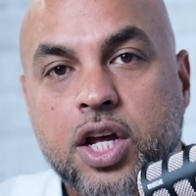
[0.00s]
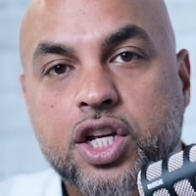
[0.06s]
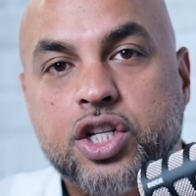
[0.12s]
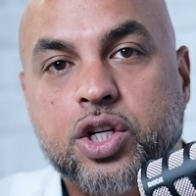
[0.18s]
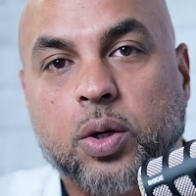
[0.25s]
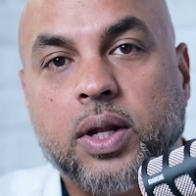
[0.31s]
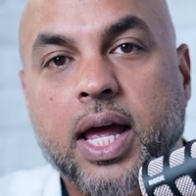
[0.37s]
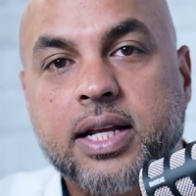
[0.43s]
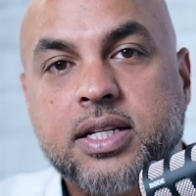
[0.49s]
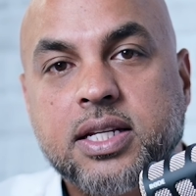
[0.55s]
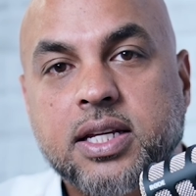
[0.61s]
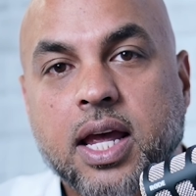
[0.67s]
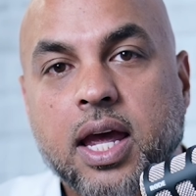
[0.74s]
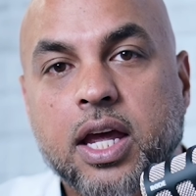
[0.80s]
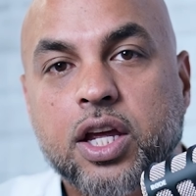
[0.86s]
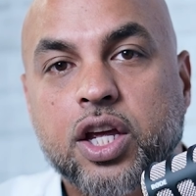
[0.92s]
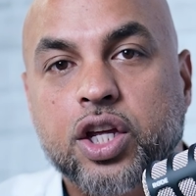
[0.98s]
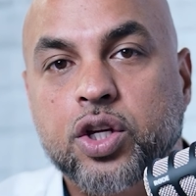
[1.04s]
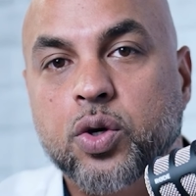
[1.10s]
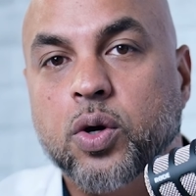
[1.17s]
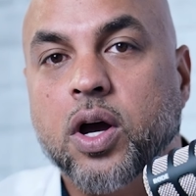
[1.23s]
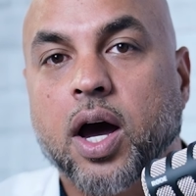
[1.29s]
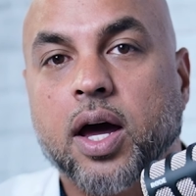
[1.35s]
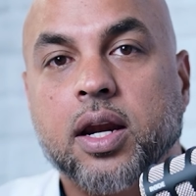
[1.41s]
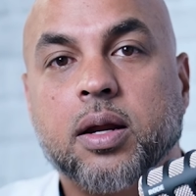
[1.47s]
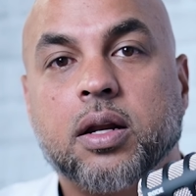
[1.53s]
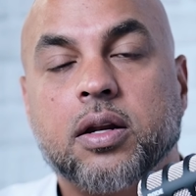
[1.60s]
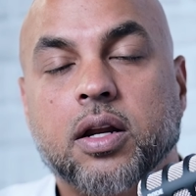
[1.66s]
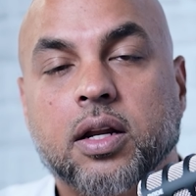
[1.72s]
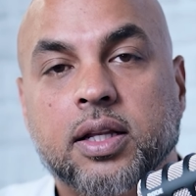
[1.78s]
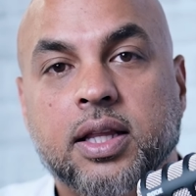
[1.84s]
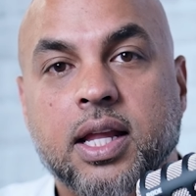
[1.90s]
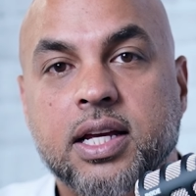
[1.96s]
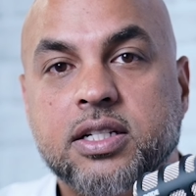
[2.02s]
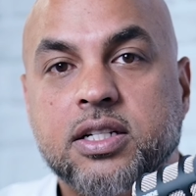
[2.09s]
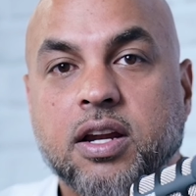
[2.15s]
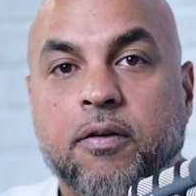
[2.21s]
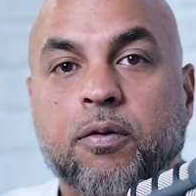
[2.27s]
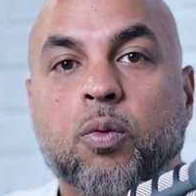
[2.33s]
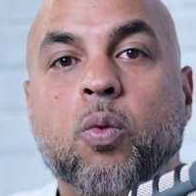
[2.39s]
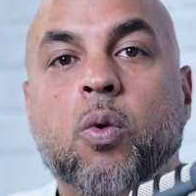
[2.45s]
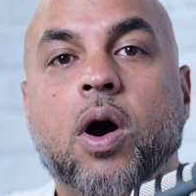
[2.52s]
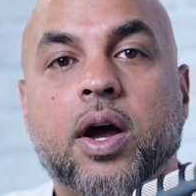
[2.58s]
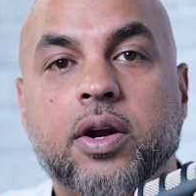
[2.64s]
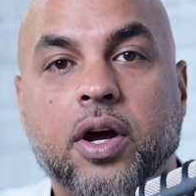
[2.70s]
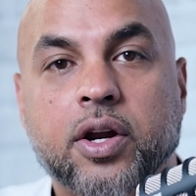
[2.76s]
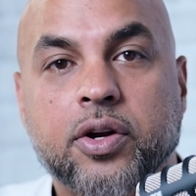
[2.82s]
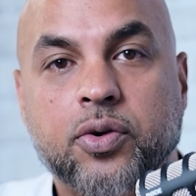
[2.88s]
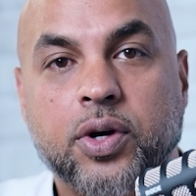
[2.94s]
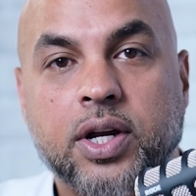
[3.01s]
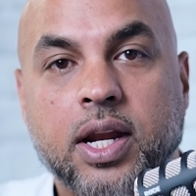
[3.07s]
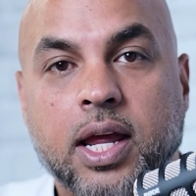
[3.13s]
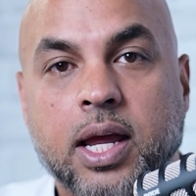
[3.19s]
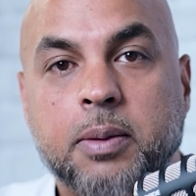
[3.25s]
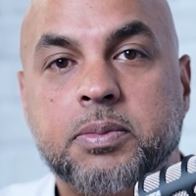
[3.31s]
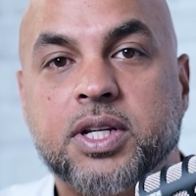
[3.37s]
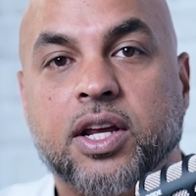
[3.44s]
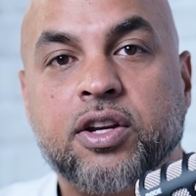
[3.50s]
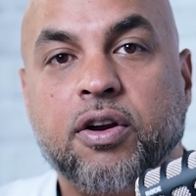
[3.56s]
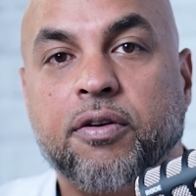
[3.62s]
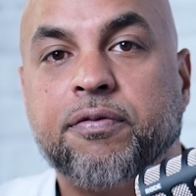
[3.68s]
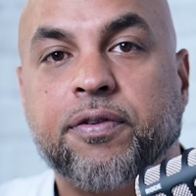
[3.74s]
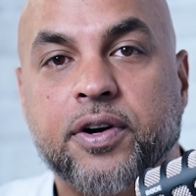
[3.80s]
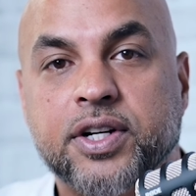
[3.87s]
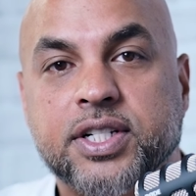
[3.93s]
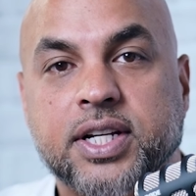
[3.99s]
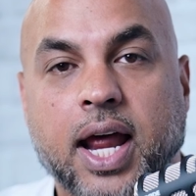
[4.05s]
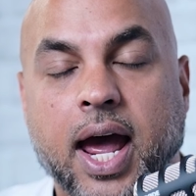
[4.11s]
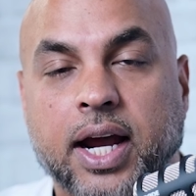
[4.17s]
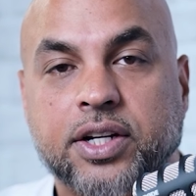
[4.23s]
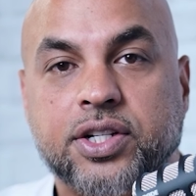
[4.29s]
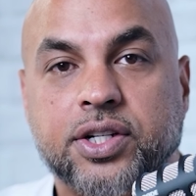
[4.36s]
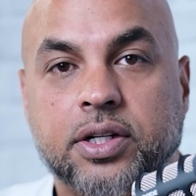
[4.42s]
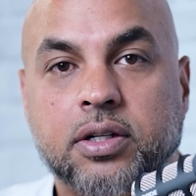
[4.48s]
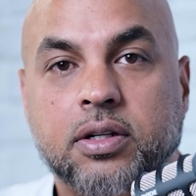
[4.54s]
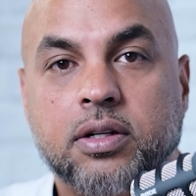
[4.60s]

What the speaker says: So let's say you got a list of 100 names in your first action.